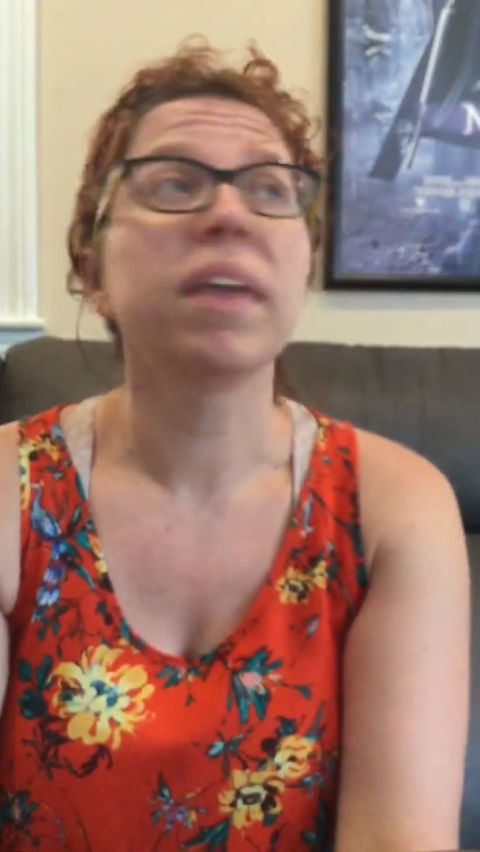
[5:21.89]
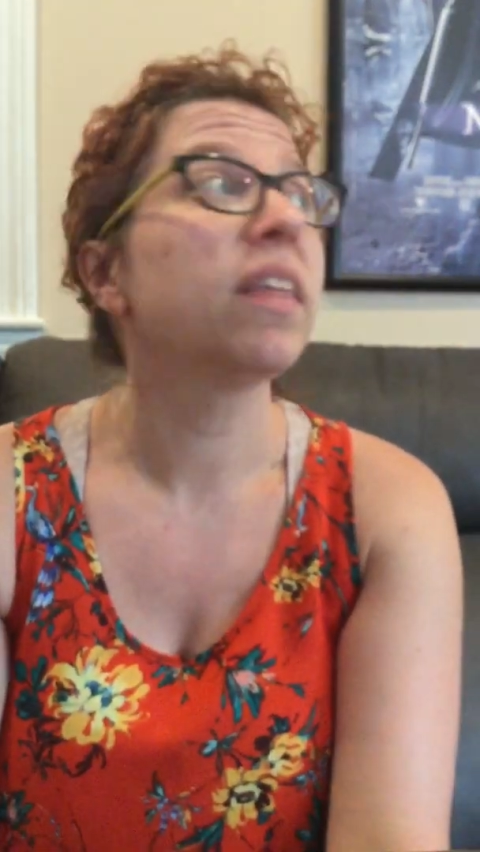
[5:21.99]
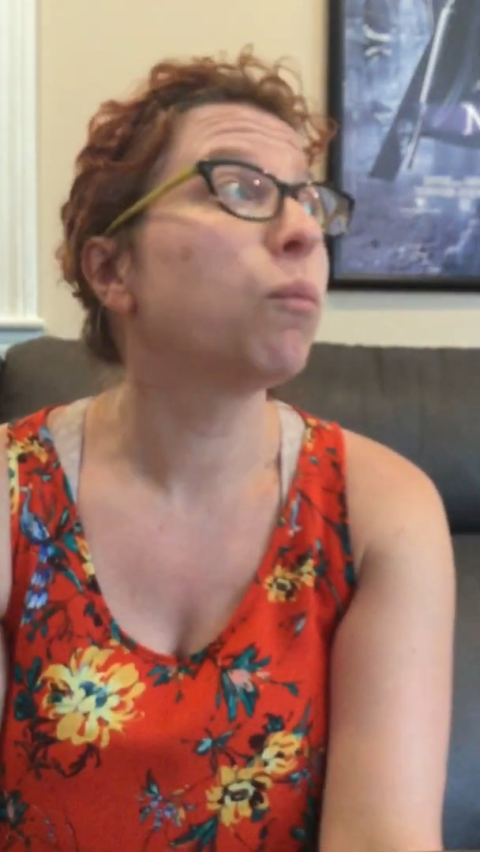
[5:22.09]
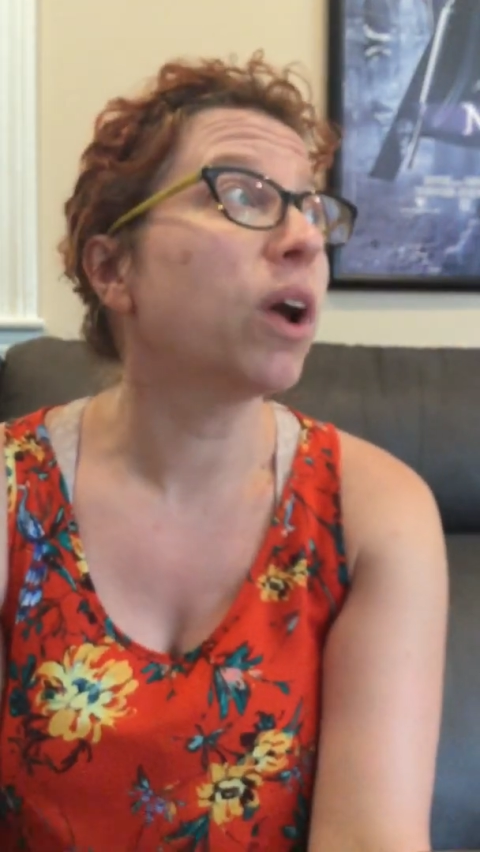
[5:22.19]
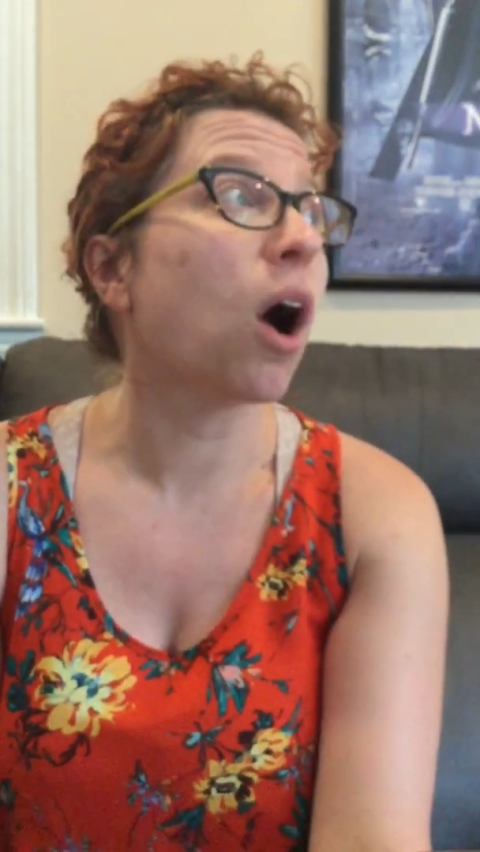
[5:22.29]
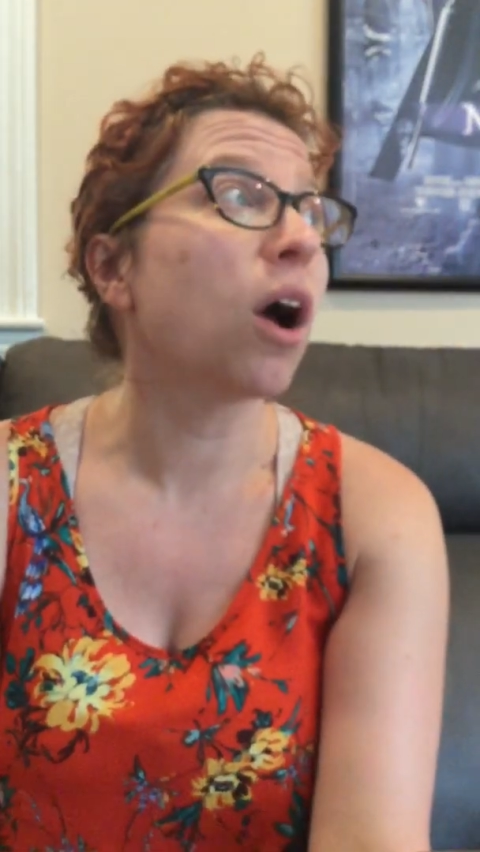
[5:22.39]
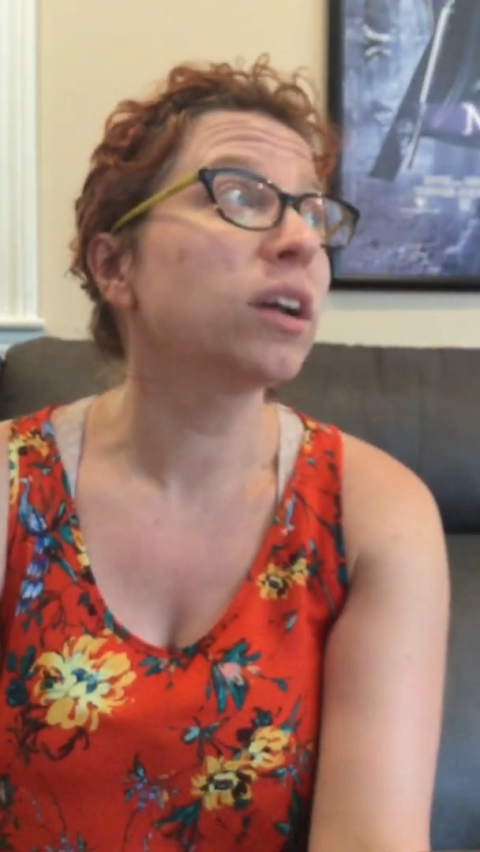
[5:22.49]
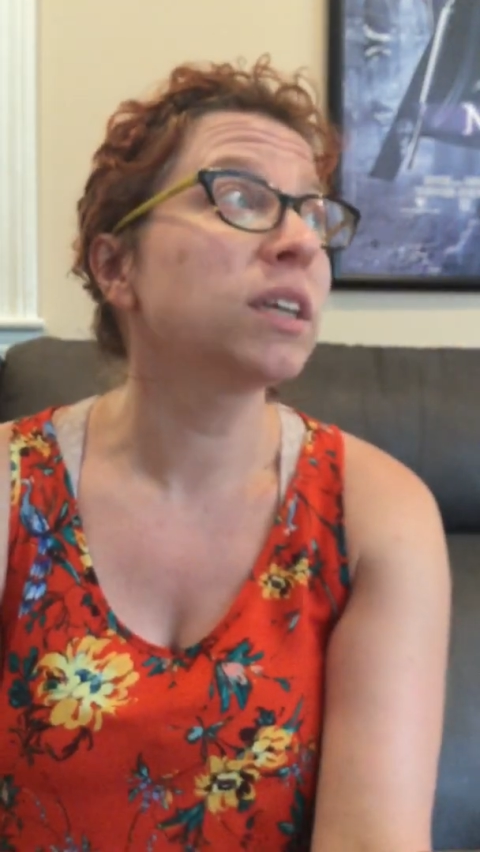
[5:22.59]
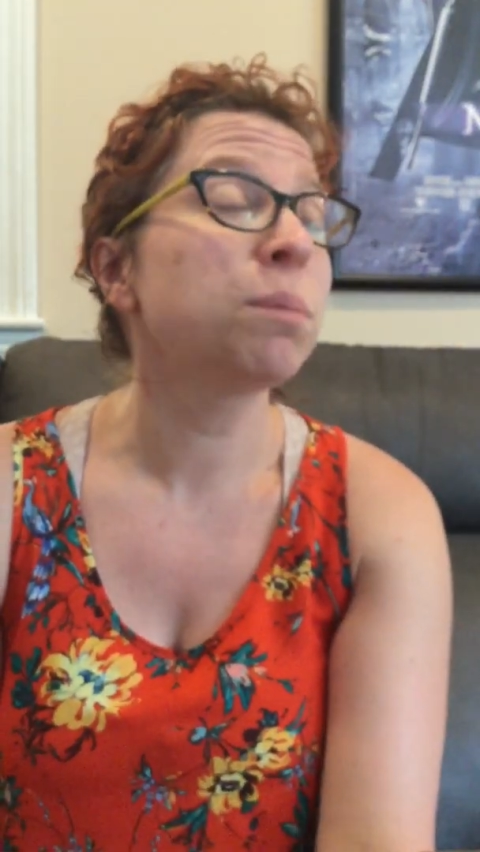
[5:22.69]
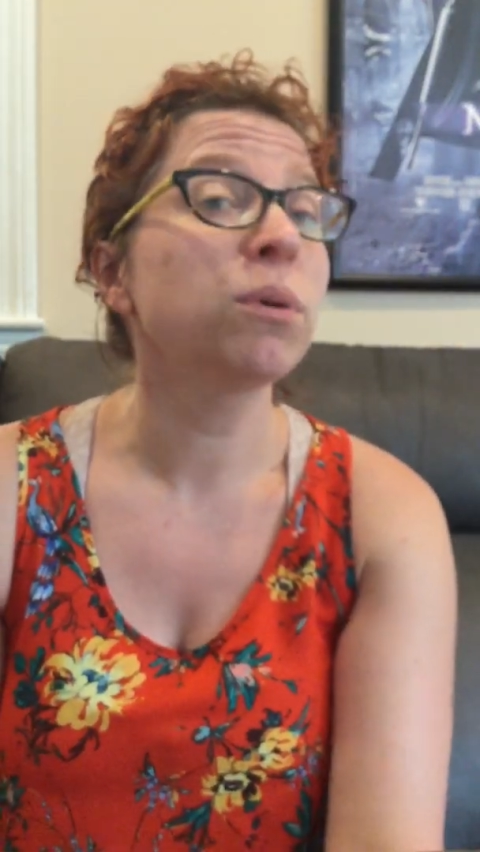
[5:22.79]
We are
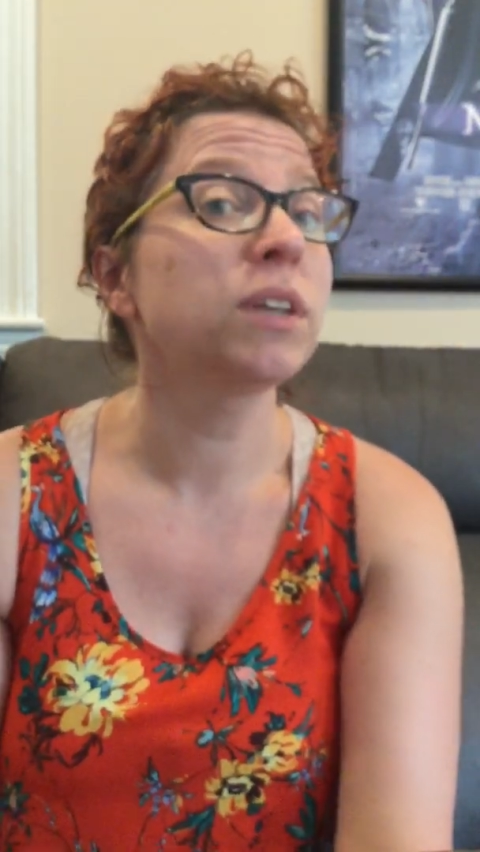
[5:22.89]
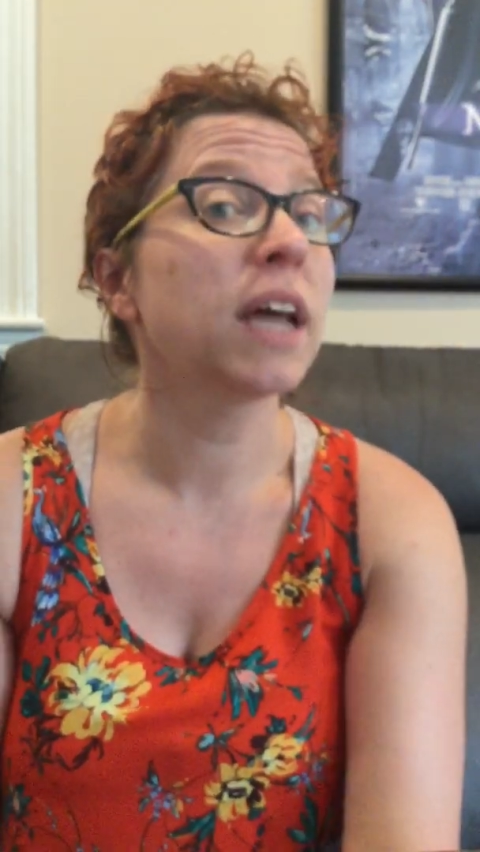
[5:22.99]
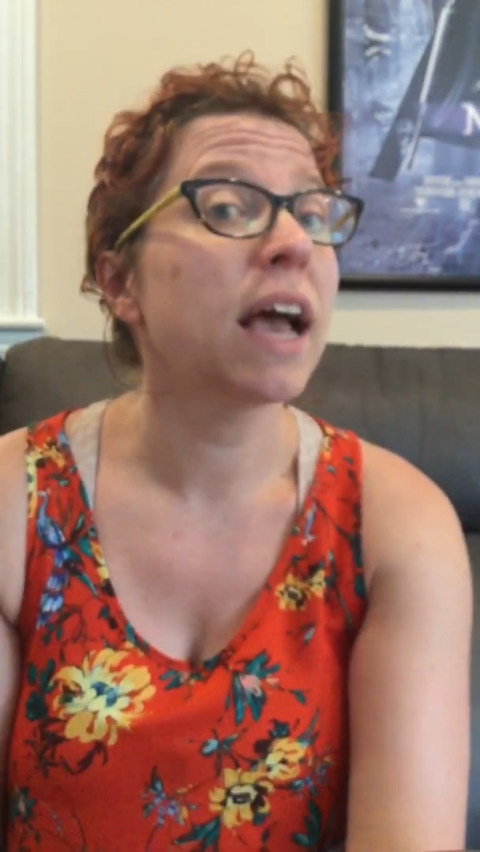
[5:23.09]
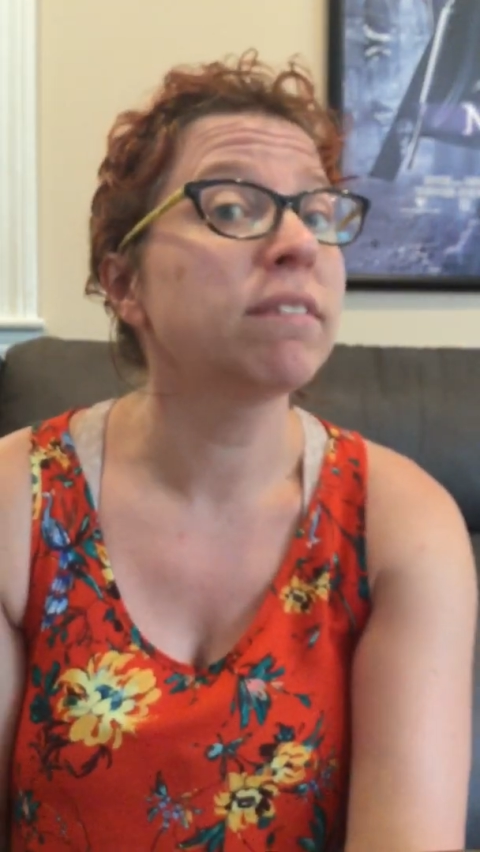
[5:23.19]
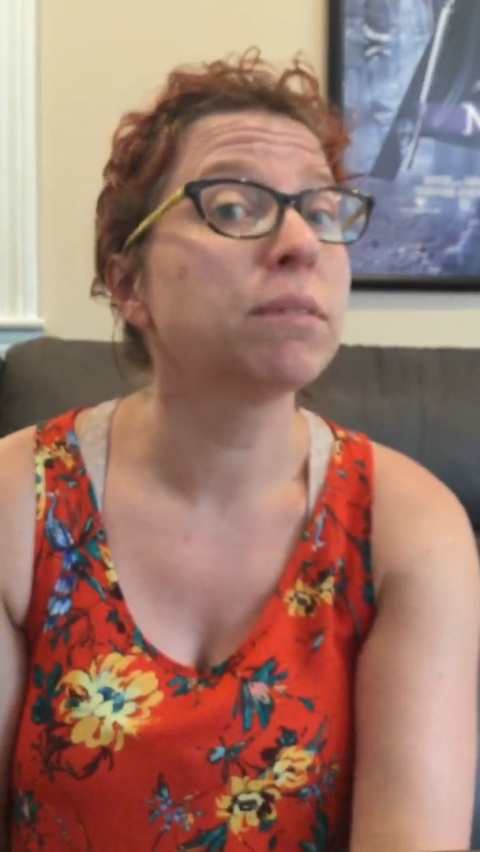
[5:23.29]
supposed to have